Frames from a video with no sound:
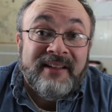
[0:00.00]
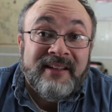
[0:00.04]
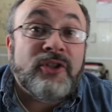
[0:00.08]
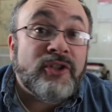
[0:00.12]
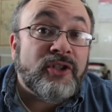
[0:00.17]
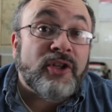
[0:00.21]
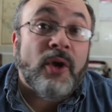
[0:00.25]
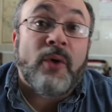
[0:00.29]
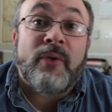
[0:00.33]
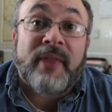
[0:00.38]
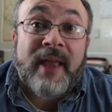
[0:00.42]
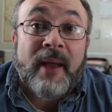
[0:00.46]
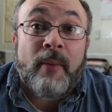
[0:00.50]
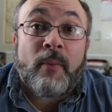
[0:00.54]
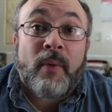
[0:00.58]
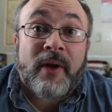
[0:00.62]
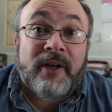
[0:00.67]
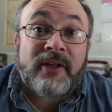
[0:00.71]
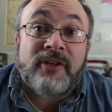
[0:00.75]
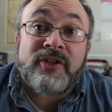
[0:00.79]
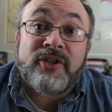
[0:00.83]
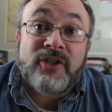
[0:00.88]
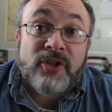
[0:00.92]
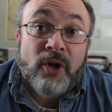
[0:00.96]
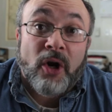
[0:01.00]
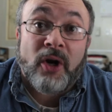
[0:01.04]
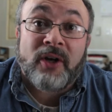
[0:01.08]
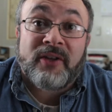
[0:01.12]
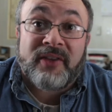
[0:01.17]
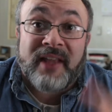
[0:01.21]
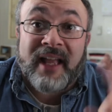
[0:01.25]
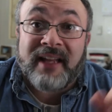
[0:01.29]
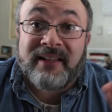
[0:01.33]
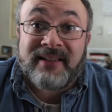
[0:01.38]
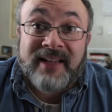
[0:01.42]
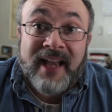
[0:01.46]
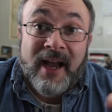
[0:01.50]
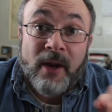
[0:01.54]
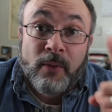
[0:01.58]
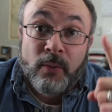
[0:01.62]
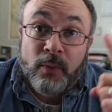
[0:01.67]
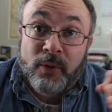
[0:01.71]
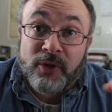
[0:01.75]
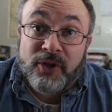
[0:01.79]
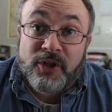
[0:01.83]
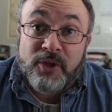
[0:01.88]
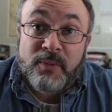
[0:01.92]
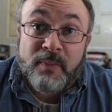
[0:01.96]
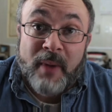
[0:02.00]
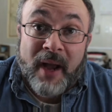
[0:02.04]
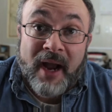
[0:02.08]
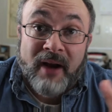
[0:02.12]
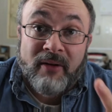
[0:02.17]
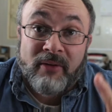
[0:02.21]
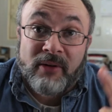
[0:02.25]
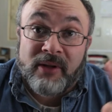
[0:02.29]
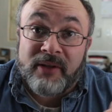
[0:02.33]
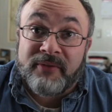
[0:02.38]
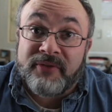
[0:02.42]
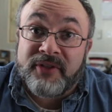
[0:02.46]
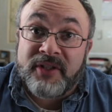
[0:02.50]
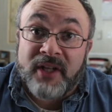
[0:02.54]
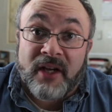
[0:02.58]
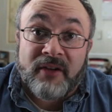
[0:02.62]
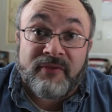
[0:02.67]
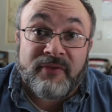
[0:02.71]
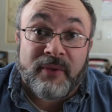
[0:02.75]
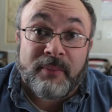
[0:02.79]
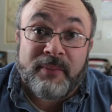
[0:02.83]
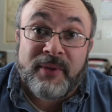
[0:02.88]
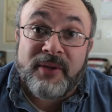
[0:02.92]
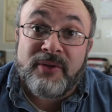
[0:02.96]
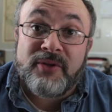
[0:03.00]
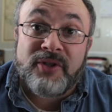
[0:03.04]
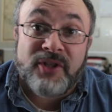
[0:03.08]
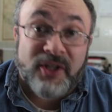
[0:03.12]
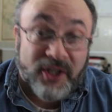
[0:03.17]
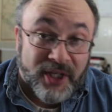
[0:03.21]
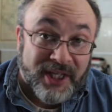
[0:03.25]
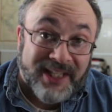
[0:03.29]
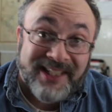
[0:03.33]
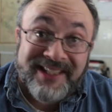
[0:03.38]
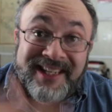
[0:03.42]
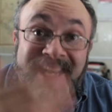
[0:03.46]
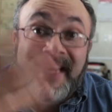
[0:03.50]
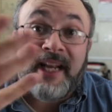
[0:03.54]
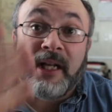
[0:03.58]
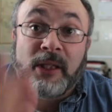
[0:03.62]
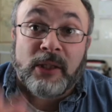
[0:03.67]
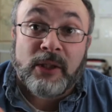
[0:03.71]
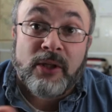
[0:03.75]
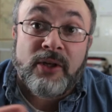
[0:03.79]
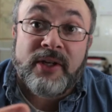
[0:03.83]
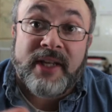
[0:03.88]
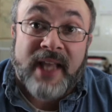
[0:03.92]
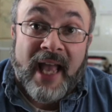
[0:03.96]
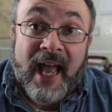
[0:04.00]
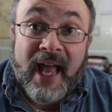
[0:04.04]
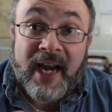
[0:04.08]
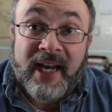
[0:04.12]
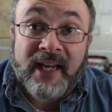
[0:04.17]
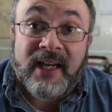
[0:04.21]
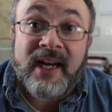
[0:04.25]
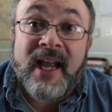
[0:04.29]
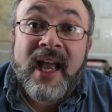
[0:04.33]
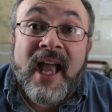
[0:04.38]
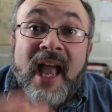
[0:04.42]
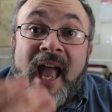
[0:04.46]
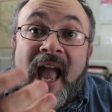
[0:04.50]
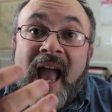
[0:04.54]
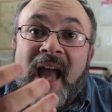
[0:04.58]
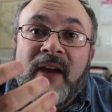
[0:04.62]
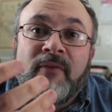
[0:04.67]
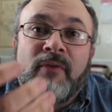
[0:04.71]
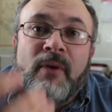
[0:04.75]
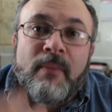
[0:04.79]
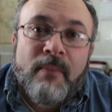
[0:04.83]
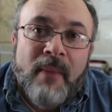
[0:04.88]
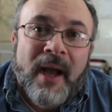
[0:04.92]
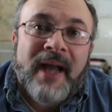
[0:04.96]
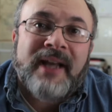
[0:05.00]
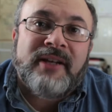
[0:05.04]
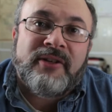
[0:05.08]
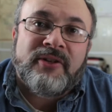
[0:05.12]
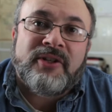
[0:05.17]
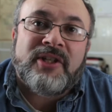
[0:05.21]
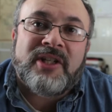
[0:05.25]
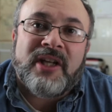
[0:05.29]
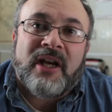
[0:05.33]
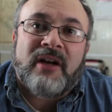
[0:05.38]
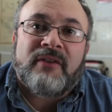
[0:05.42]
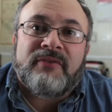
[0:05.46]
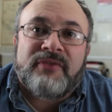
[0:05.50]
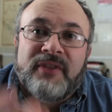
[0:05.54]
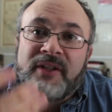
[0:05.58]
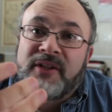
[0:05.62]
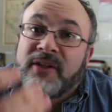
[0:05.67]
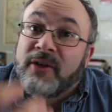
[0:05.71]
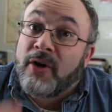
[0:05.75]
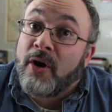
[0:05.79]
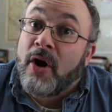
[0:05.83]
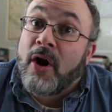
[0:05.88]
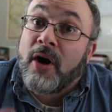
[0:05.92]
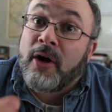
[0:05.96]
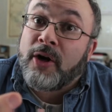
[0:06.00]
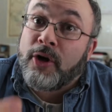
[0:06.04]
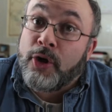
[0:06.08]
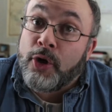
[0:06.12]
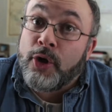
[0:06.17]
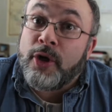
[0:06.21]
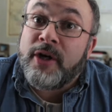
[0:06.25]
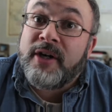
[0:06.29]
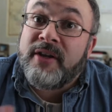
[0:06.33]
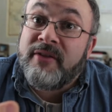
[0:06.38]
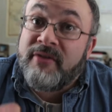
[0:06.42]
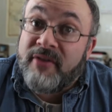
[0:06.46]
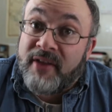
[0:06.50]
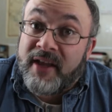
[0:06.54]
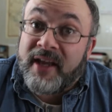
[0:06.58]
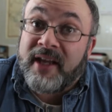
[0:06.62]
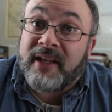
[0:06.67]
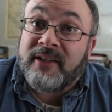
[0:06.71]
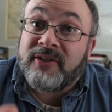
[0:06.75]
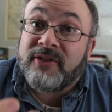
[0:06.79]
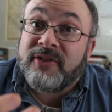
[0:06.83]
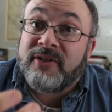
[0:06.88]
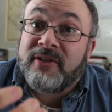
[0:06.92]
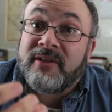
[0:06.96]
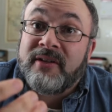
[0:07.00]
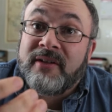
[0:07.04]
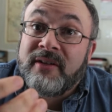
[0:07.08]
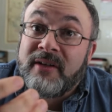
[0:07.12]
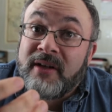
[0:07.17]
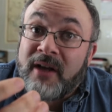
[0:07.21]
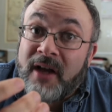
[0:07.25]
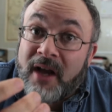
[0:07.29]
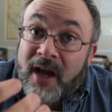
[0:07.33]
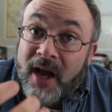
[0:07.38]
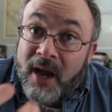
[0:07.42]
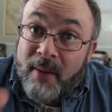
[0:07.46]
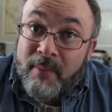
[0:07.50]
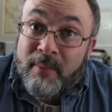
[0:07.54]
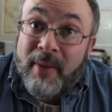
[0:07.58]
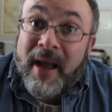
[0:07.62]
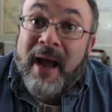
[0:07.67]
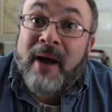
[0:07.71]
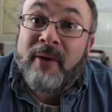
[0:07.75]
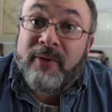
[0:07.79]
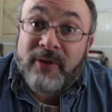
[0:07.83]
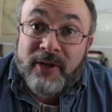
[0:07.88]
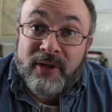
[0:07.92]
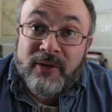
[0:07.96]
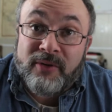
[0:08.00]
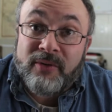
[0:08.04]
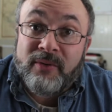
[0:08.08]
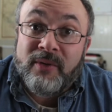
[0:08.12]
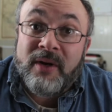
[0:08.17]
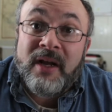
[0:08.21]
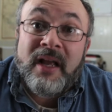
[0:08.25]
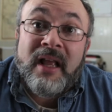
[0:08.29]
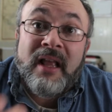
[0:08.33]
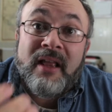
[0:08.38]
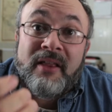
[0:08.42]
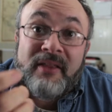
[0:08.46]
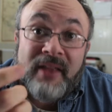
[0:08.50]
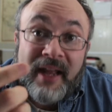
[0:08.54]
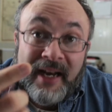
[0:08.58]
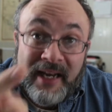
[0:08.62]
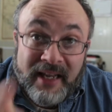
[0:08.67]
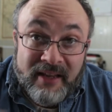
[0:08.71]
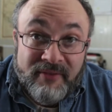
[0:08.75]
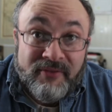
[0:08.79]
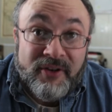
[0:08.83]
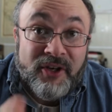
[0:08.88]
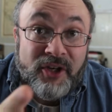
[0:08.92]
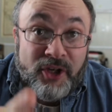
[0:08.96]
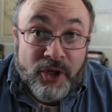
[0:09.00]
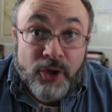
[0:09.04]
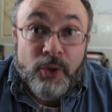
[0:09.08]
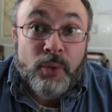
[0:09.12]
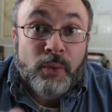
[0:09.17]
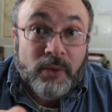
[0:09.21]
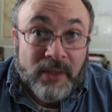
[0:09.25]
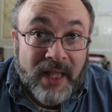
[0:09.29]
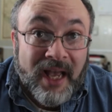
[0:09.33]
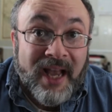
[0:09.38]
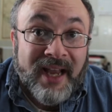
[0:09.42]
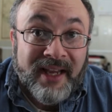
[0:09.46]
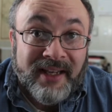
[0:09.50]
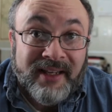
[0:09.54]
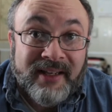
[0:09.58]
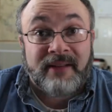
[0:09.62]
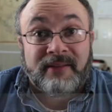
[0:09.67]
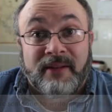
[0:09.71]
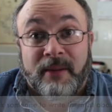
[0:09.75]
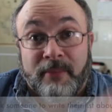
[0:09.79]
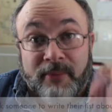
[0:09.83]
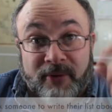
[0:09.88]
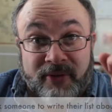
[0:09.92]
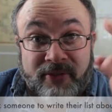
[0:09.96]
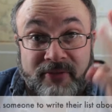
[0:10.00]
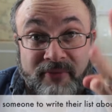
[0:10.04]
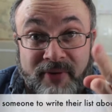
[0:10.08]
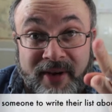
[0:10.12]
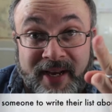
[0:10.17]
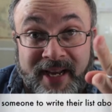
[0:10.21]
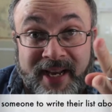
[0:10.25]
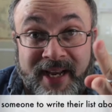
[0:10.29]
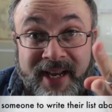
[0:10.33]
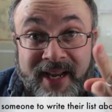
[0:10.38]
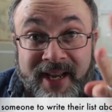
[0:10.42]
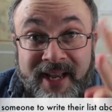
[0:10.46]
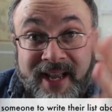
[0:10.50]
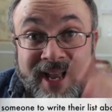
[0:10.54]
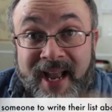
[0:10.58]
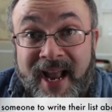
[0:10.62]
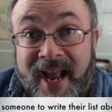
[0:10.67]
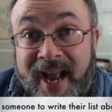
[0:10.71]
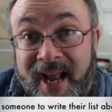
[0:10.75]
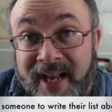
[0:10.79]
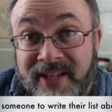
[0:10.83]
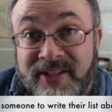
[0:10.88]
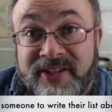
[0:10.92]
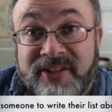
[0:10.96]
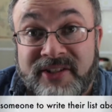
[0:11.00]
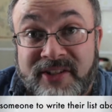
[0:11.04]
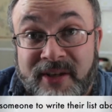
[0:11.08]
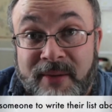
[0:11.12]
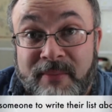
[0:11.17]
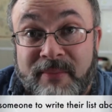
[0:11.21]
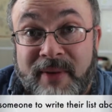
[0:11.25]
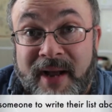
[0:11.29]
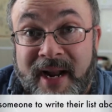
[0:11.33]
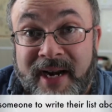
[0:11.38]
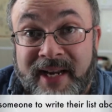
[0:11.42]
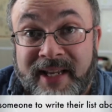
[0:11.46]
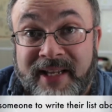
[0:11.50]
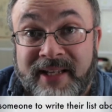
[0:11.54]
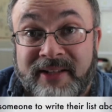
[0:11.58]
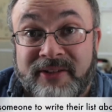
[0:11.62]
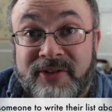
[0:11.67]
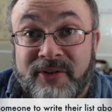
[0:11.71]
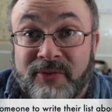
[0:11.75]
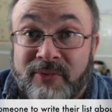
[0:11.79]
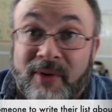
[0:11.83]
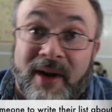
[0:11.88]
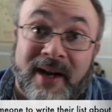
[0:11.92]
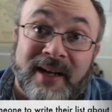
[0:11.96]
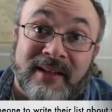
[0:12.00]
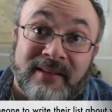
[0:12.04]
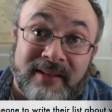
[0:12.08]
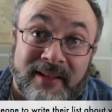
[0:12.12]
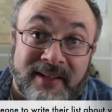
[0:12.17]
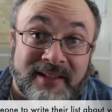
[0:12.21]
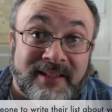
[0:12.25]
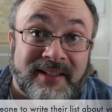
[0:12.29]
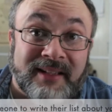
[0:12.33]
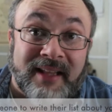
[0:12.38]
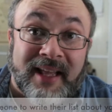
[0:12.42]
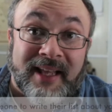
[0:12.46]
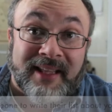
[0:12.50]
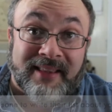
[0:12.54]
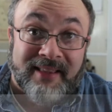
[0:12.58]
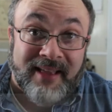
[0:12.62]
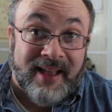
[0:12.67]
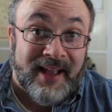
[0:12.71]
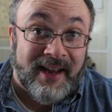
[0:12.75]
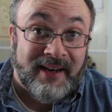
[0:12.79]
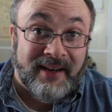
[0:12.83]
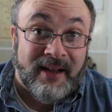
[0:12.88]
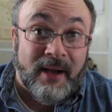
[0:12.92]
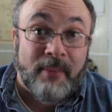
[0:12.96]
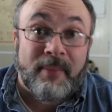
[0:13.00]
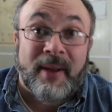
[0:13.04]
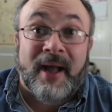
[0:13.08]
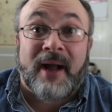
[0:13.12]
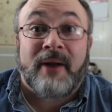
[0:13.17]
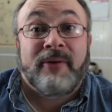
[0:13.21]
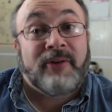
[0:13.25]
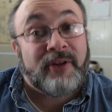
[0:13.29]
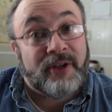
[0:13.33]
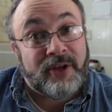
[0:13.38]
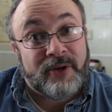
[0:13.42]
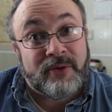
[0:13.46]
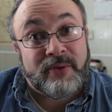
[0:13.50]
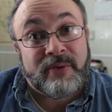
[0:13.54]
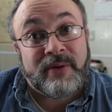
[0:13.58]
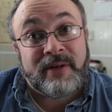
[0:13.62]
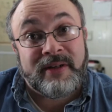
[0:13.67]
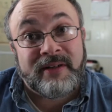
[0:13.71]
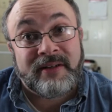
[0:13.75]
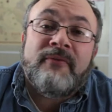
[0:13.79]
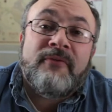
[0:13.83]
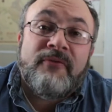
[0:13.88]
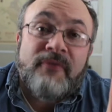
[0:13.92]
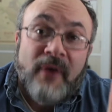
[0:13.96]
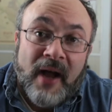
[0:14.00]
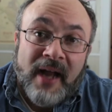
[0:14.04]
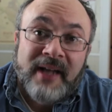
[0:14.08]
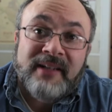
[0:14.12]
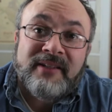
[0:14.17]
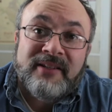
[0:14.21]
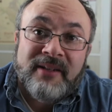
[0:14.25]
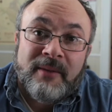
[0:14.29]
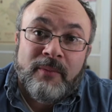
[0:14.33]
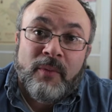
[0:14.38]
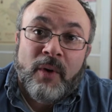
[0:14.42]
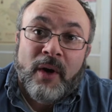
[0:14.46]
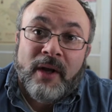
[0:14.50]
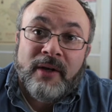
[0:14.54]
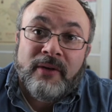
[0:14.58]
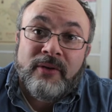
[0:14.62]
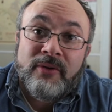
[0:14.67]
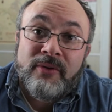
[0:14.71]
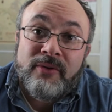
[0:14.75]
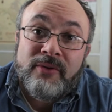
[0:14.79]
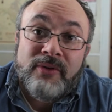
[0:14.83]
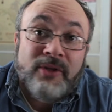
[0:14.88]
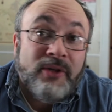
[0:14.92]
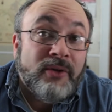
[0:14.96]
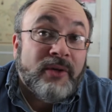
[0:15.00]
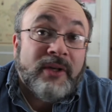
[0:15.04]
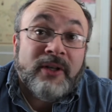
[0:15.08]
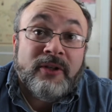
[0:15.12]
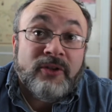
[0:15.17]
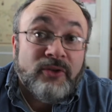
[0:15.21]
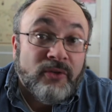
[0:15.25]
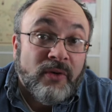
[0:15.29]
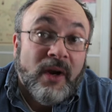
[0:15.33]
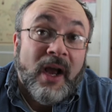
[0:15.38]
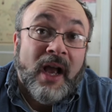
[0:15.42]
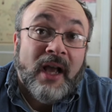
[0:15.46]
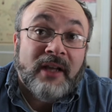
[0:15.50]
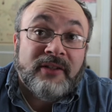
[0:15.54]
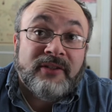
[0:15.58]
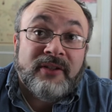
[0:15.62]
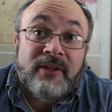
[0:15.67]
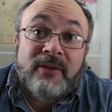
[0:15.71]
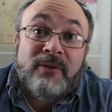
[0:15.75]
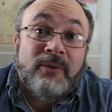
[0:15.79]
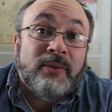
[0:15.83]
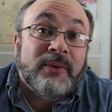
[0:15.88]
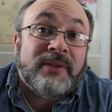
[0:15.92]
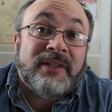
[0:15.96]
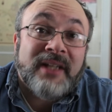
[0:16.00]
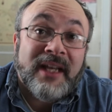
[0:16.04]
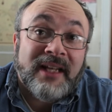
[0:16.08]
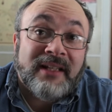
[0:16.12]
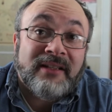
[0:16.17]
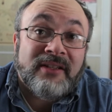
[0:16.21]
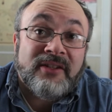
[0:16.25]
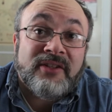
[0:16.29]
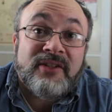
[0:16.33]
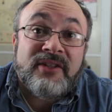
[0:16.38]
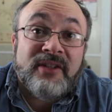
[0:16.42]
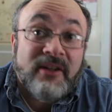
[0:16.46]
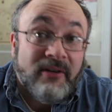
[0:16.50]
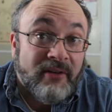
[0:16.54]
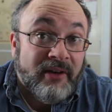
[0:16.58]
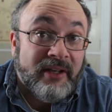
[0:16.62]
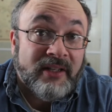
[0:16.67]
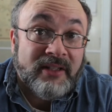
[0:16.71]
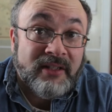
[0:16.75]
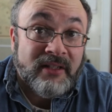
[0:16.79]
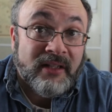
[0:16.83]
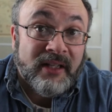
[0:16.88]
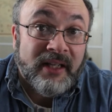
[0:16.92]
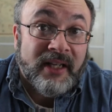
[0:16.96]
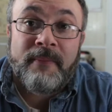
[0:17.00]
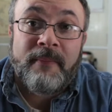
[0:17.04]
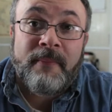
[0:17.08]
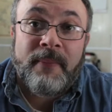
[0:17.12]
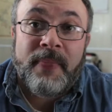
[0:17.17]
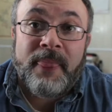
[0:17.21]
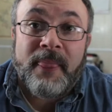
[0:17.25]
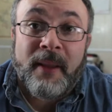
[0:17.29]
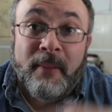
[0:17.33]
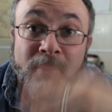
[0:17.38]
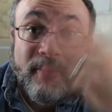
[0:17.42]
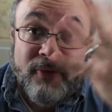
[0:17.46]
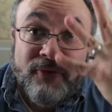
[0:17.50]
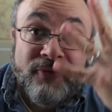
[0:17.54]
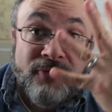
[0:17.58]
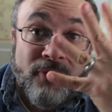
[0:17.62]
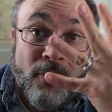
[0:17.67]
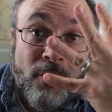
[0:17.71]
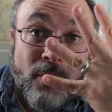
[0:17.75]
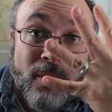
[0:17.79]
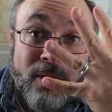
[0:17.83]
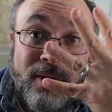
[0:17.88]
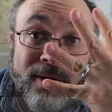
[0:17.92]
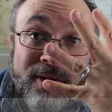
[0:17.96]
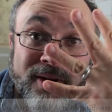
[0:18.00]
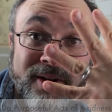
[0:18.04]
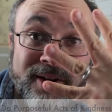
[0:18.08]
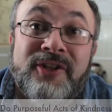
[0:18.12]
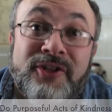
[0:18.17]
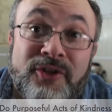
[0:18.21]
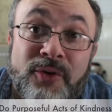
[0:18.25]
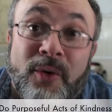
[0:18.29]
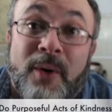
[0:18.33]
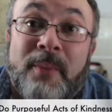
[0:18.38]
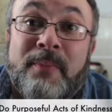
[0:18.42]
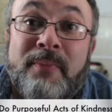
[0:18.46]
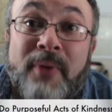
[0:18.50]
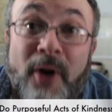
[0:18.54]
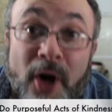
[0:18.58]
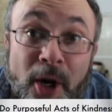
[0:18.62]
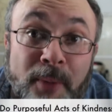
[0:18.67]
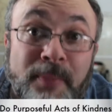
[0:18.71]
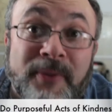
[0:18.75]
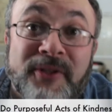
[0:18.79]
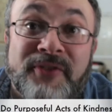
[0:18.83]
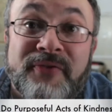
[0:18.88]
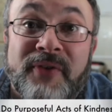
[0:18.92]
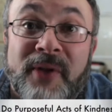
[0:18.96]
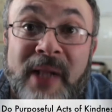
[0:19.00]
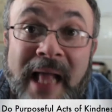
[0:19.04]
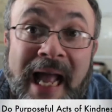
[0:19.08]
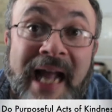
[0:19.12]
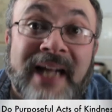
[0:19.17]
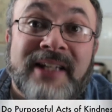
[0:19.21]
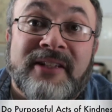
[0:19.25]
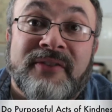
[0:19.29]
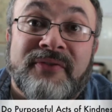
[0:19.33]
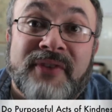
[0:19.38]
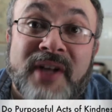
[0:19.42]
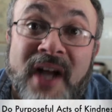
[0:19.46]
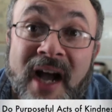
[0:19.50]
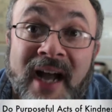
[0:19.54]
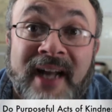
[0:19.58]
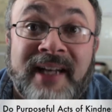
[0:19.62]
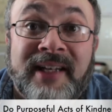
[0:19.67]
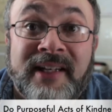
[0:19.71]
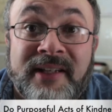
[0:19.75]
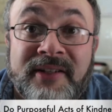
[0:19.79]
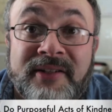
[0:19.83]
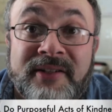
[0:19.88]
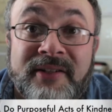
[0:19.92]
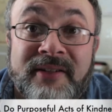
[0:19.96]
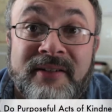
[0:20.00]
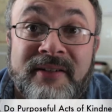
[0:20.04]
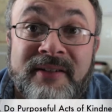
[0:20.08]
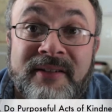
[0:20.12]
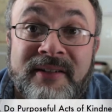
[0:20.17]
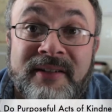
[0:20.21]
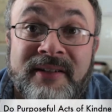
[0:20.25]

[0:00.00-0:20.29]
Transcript: So that when you start that downward spiral of self abuse, you can take a look at it and remind yourself that there are good things about you that even you like. Number three, ask somebody to write a list like that about you Find someone who you can trust and who will take this seriously. Number four, do a purposeful act of kindness.